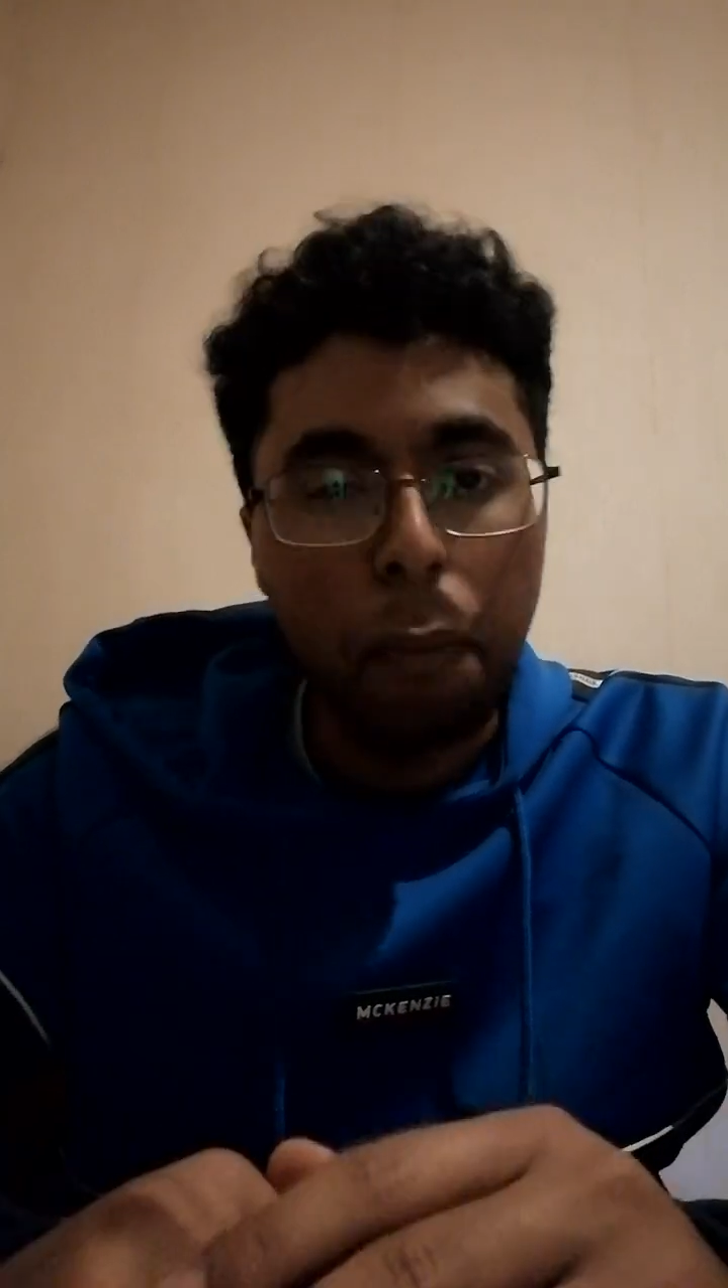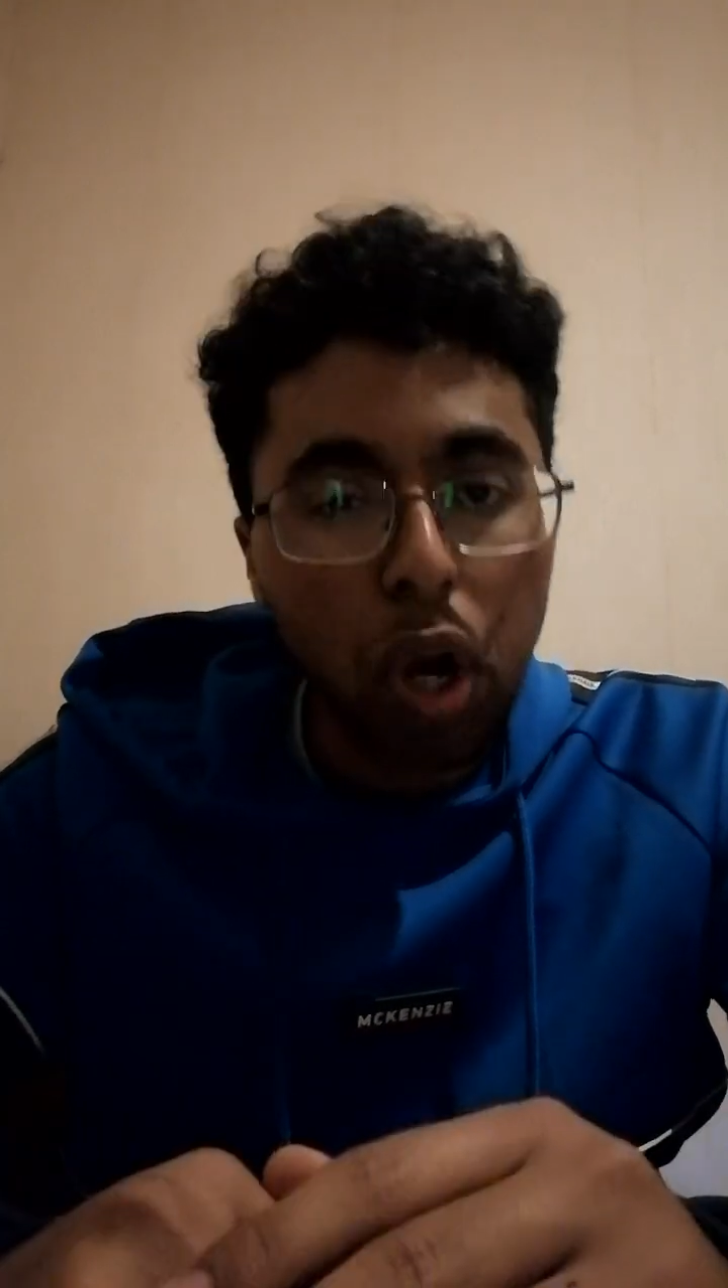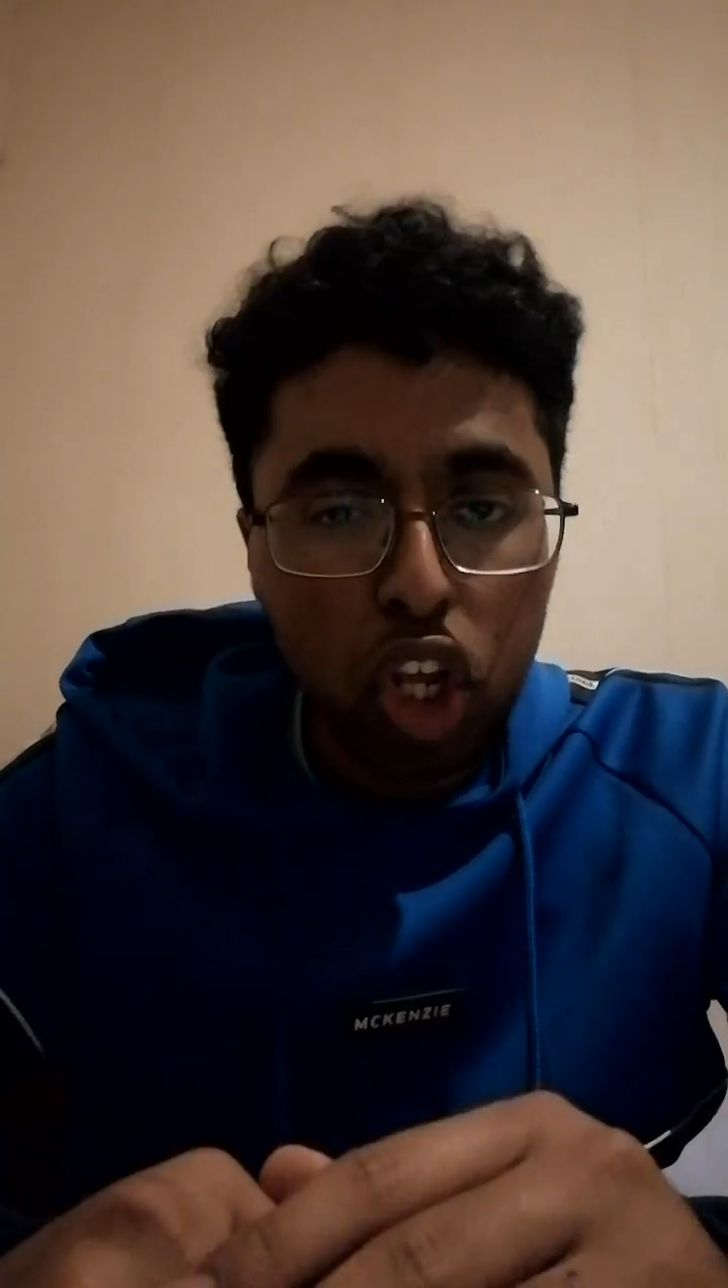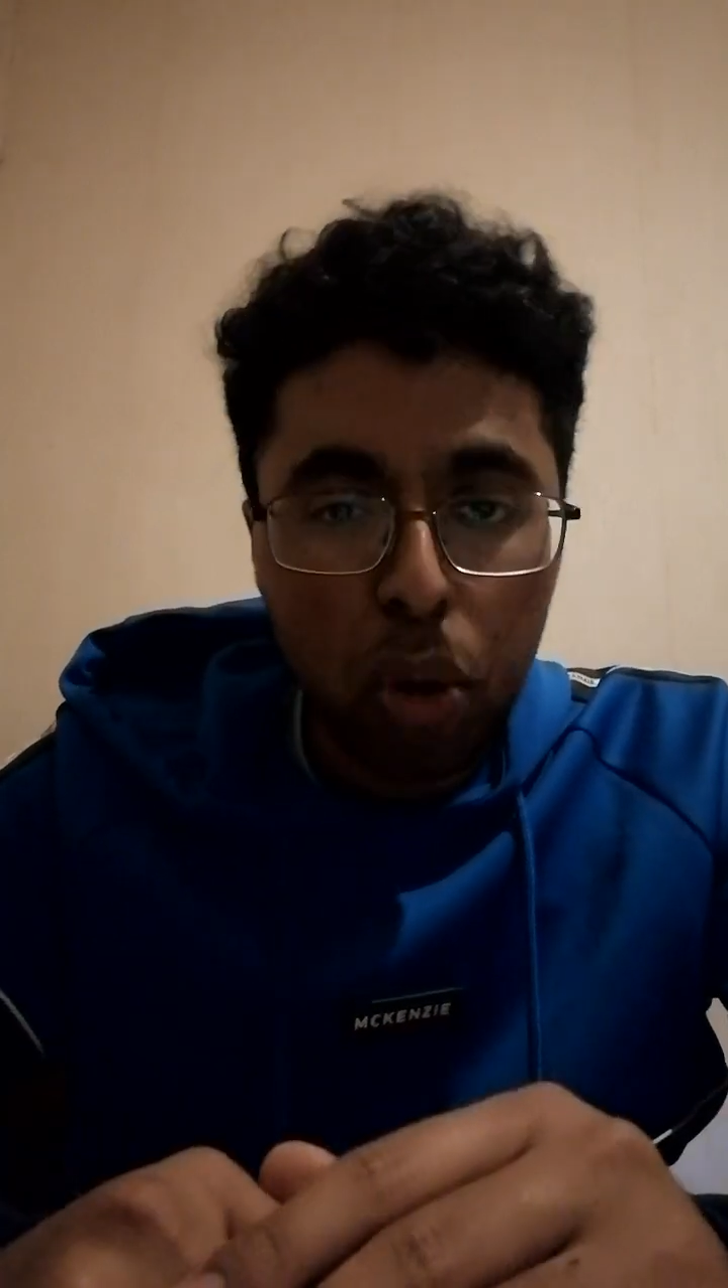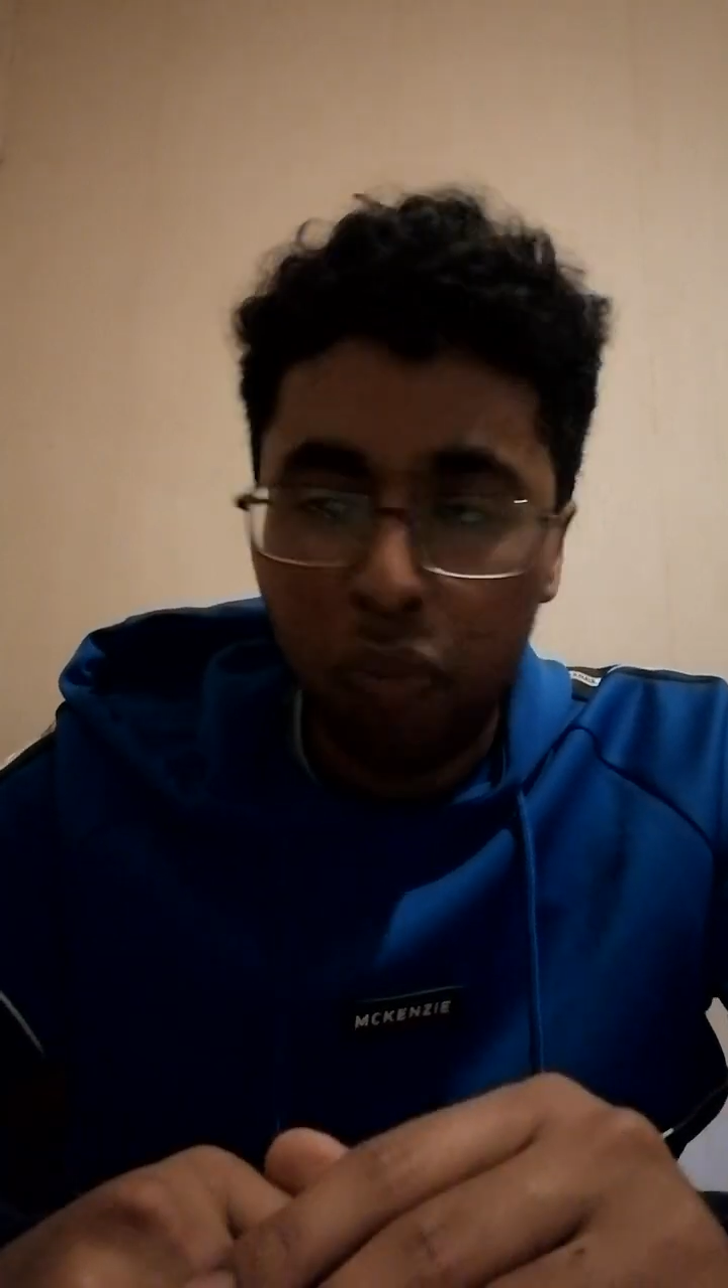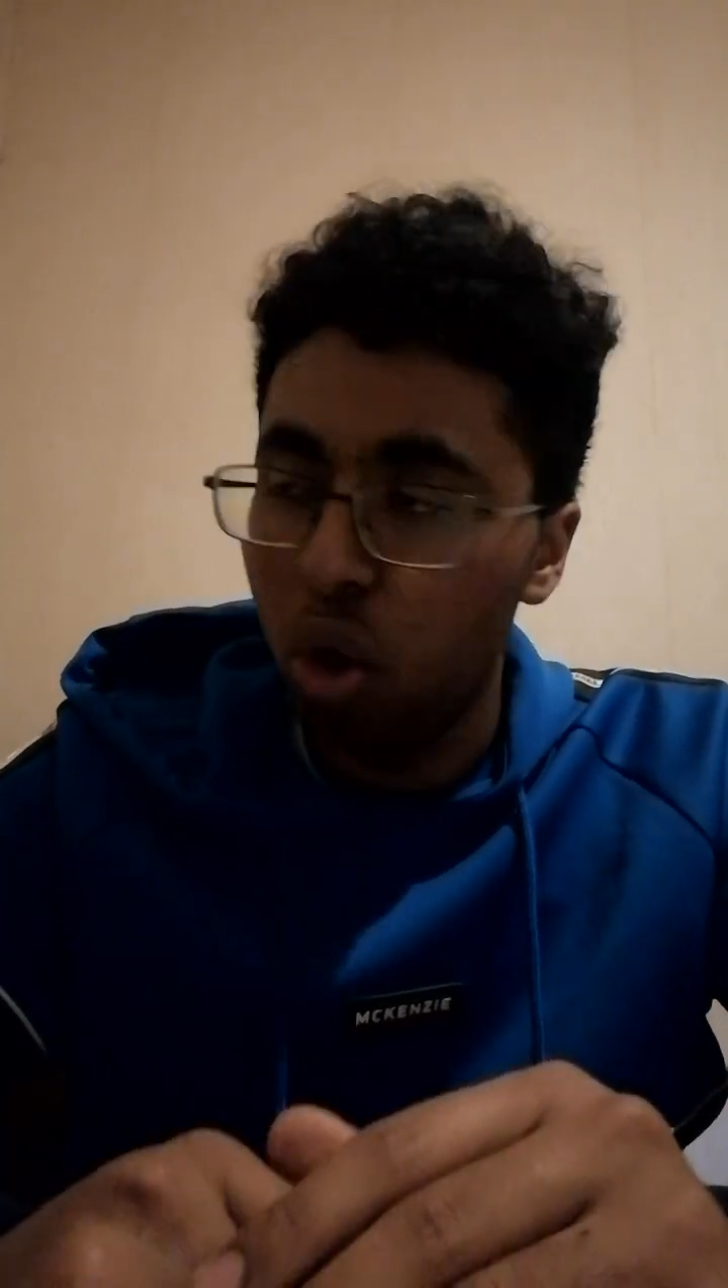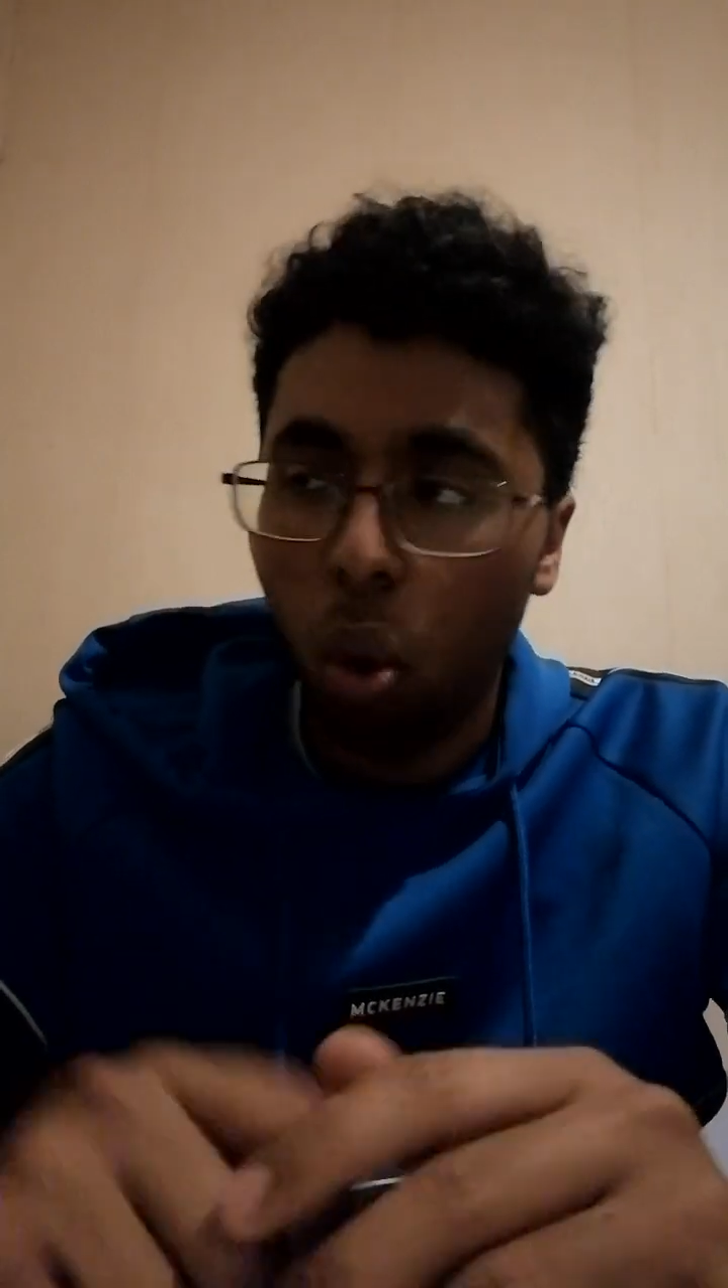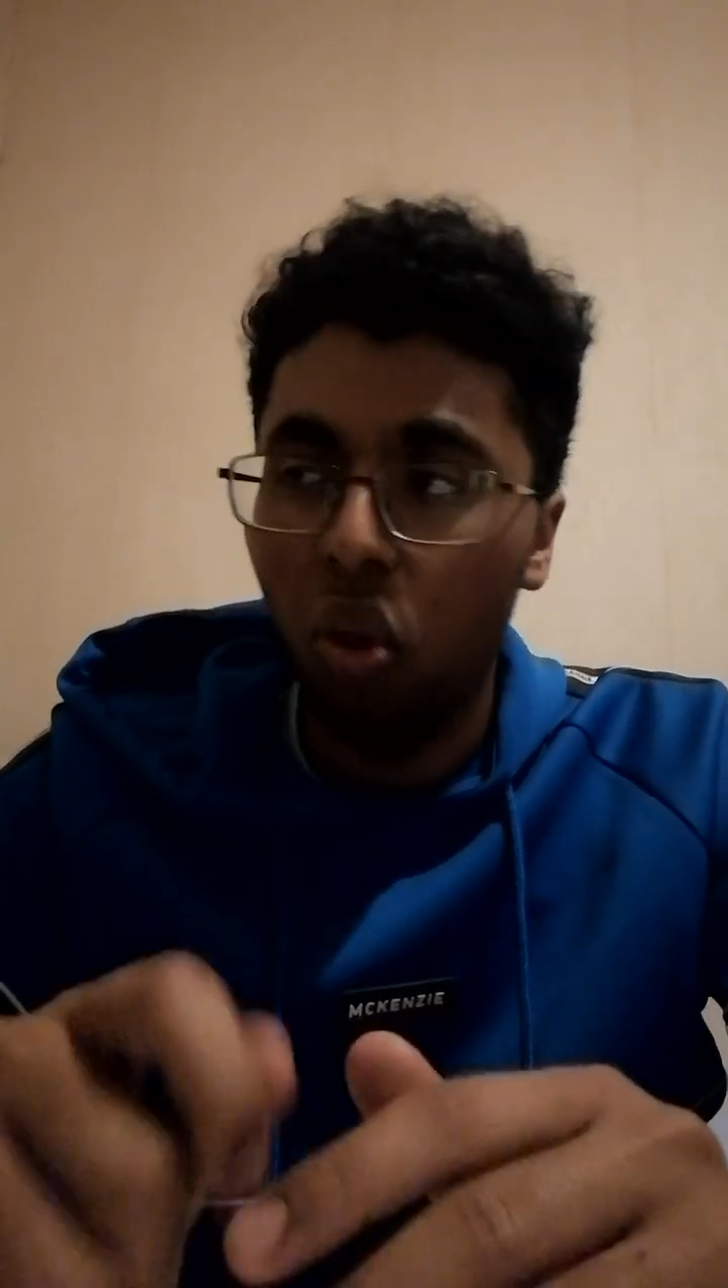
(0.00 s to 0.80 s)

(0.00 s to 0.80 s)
your money up,